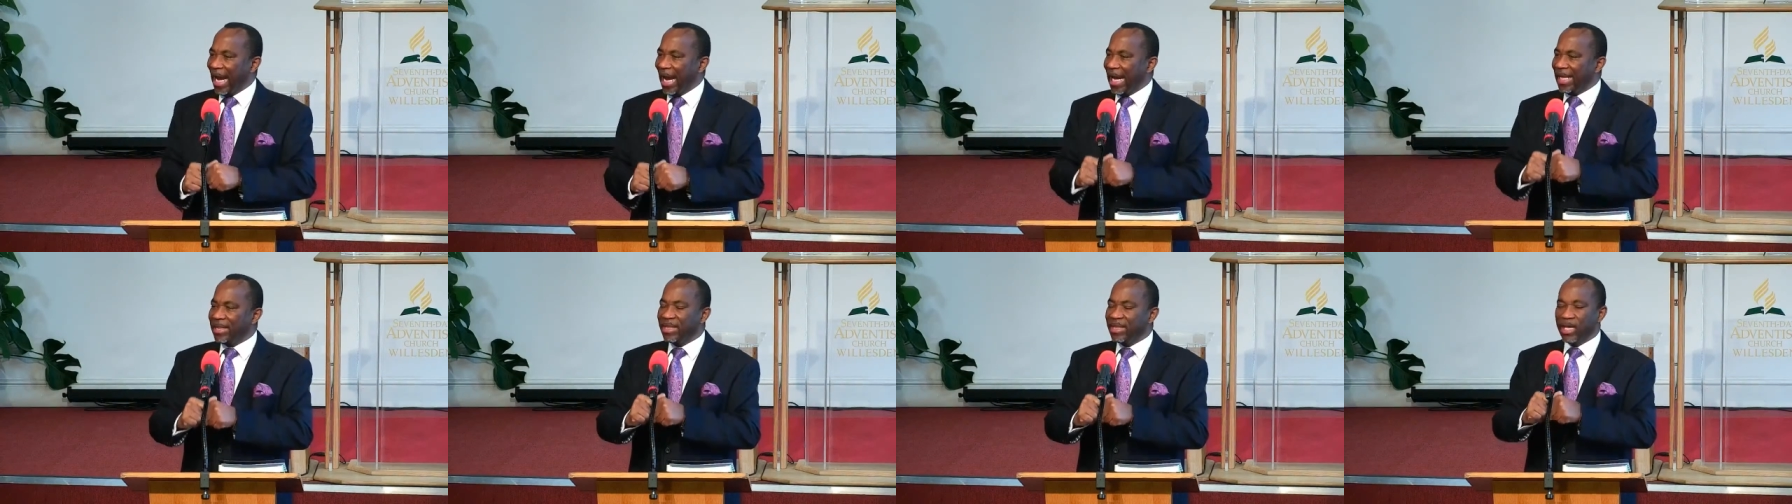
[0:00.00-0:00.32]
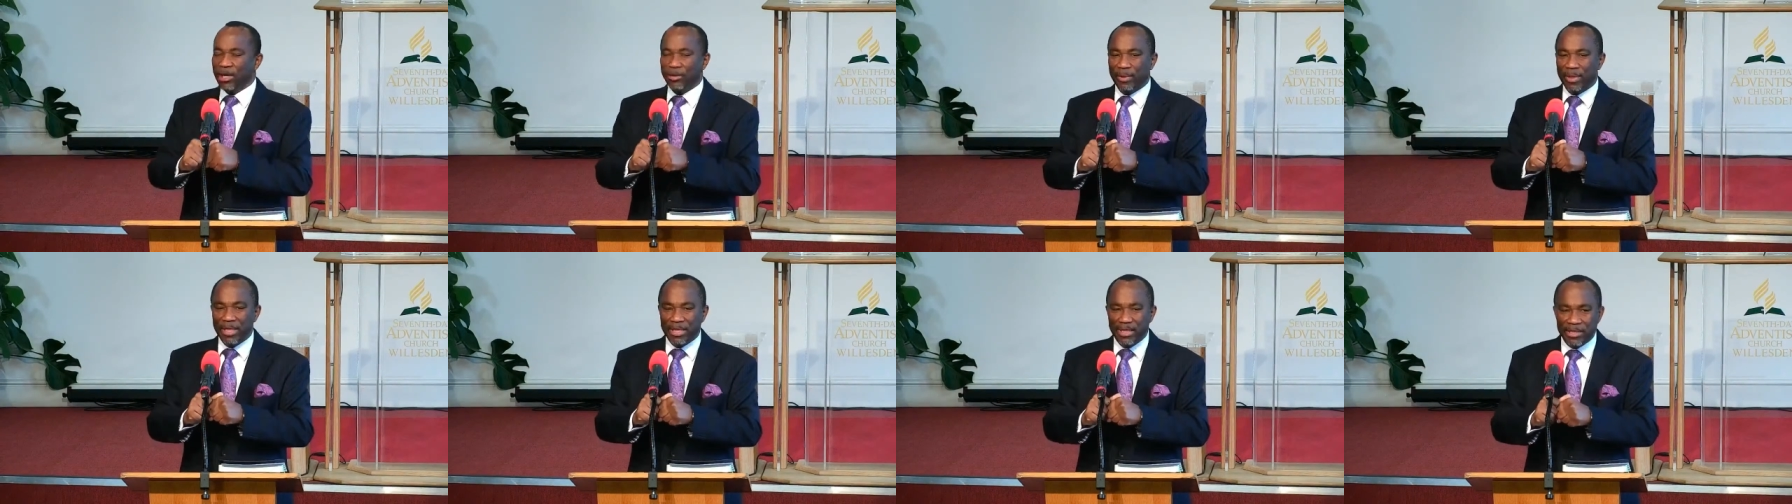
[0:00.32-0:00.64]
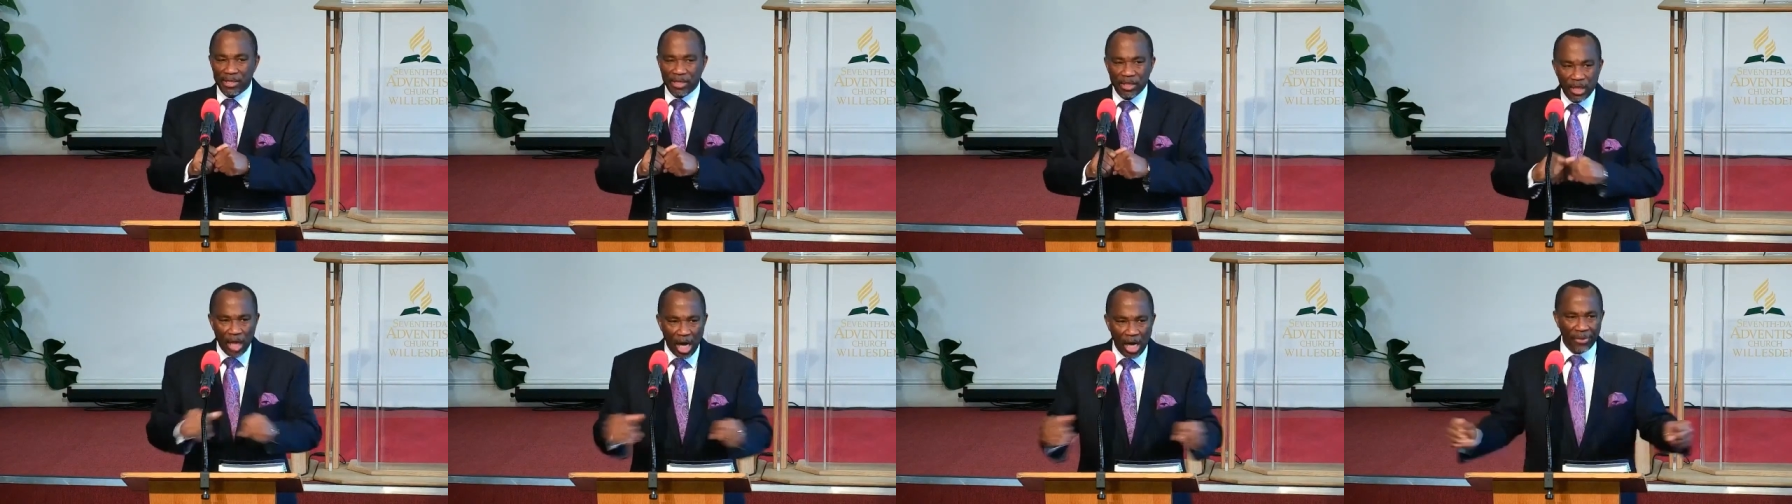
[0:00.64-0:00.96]
And there
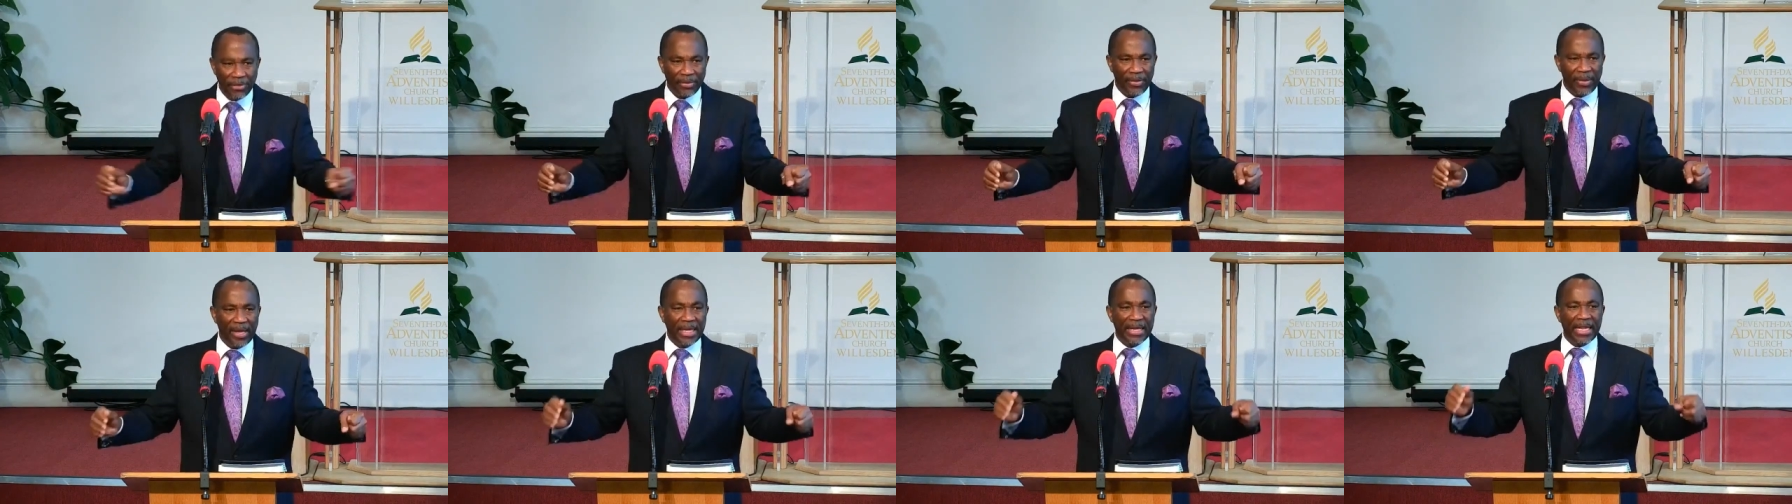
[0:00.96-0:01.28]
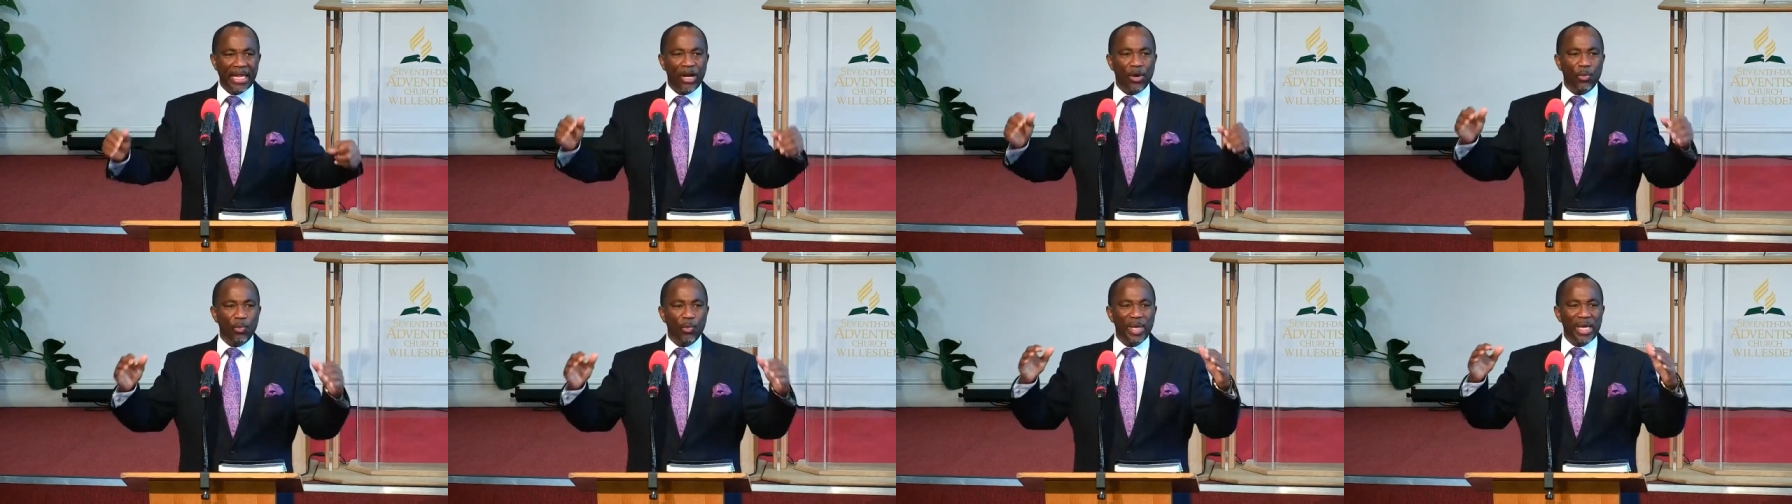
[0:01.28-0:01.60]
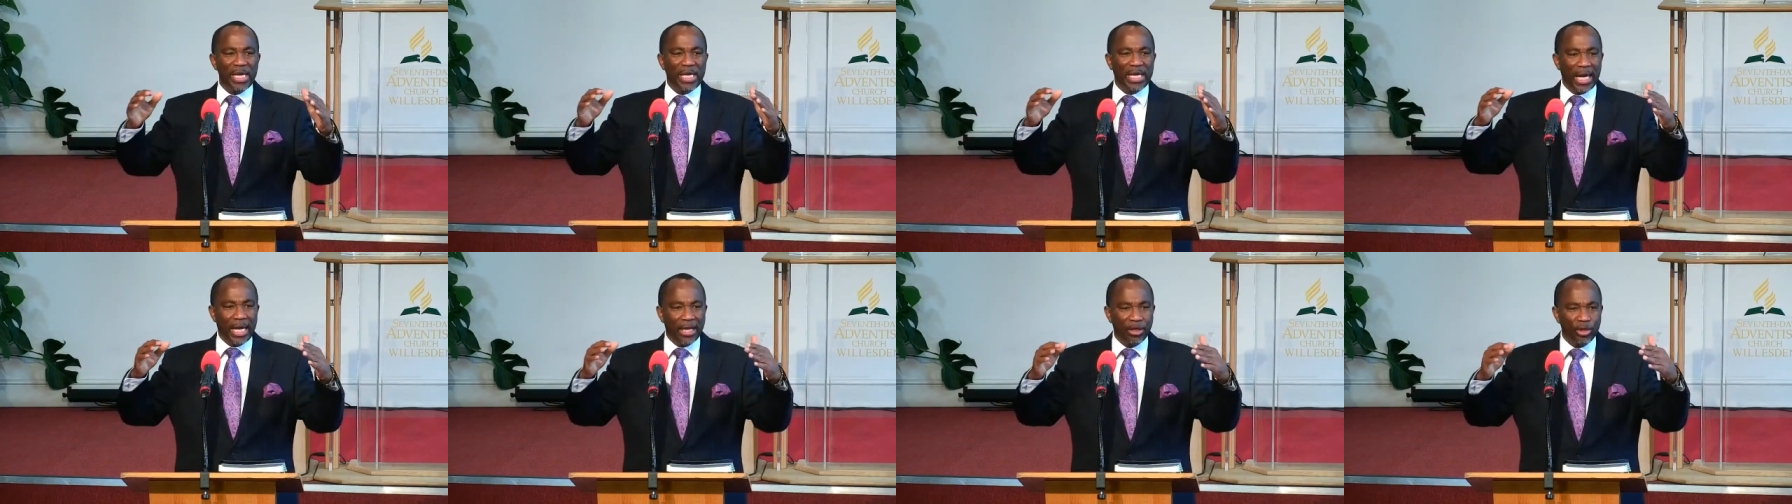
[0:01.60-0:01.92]
is nothing that
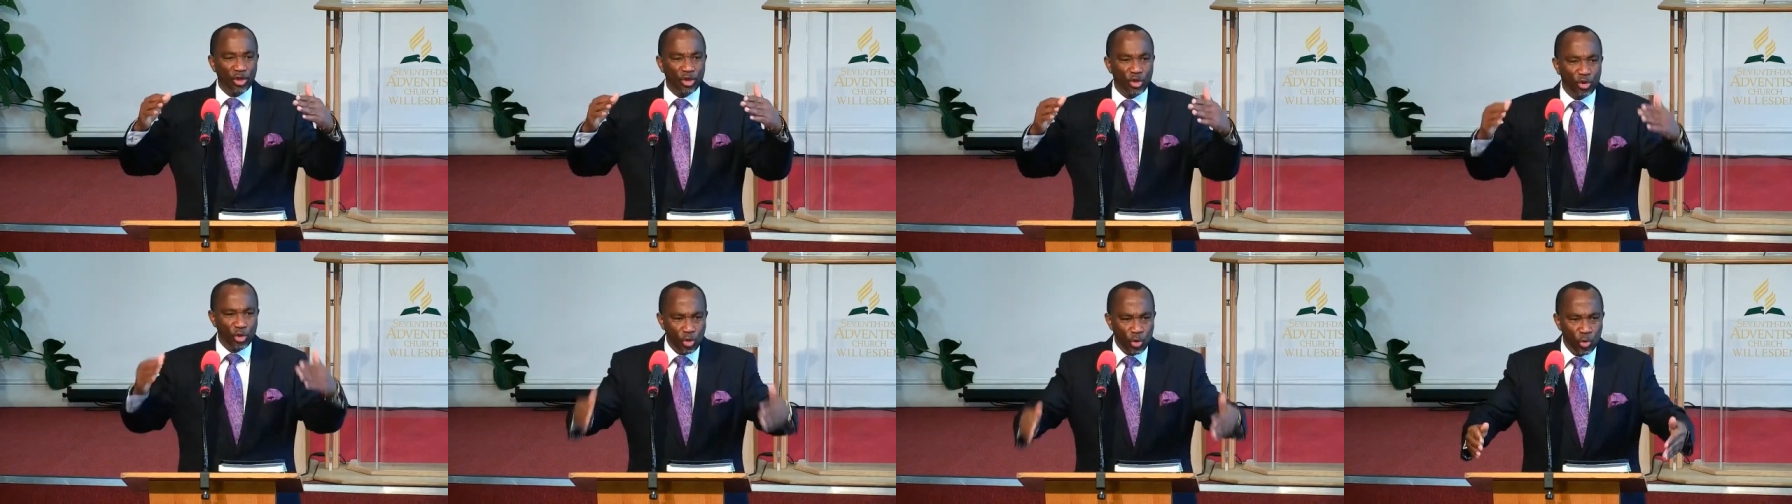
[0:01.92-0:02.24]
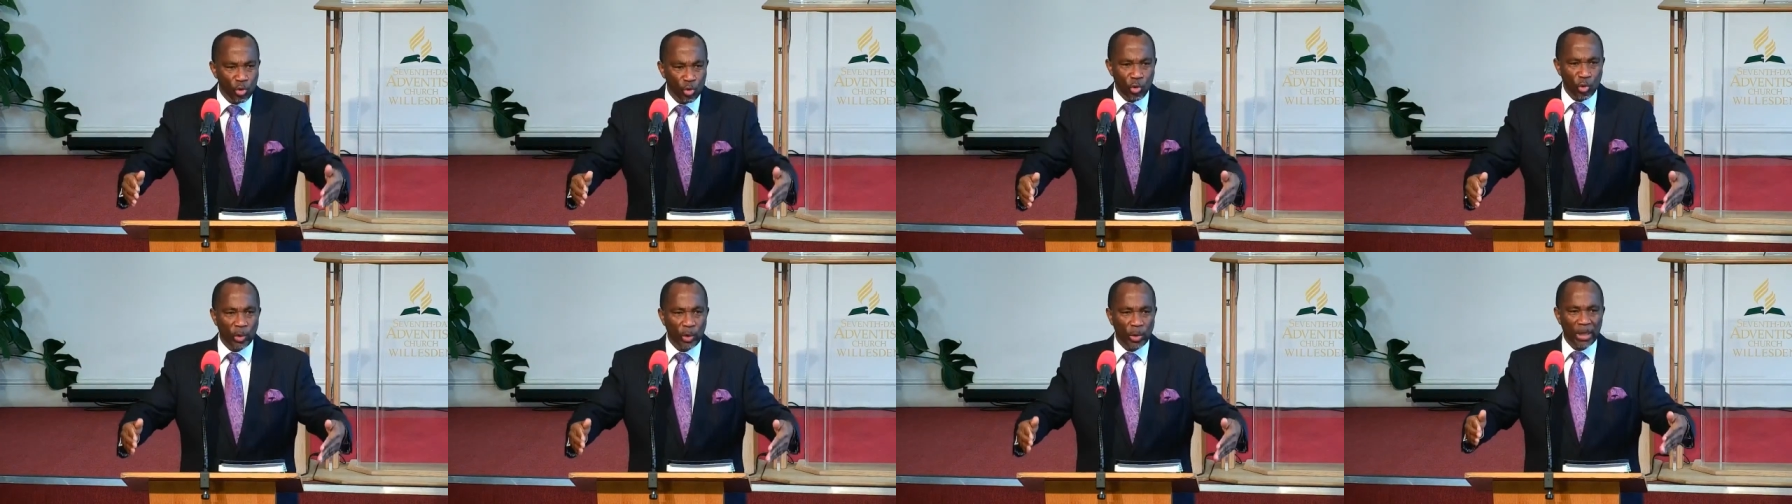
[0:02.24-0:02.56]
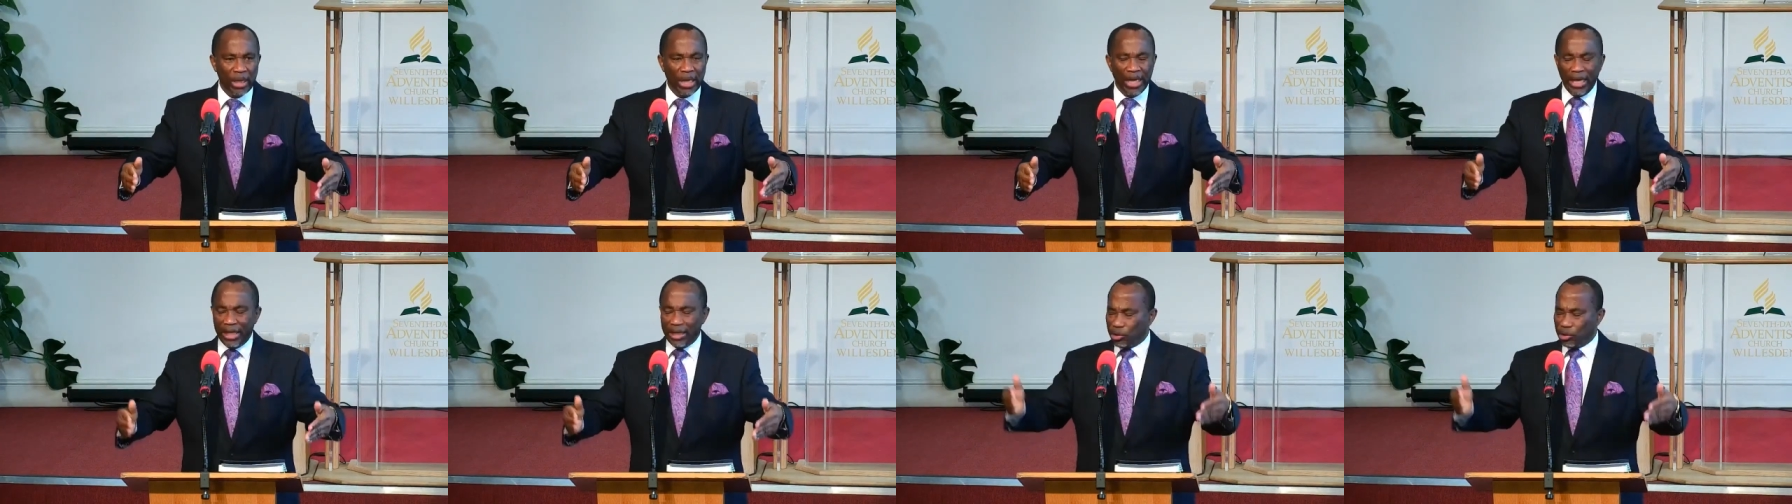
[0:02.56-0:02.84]
we can do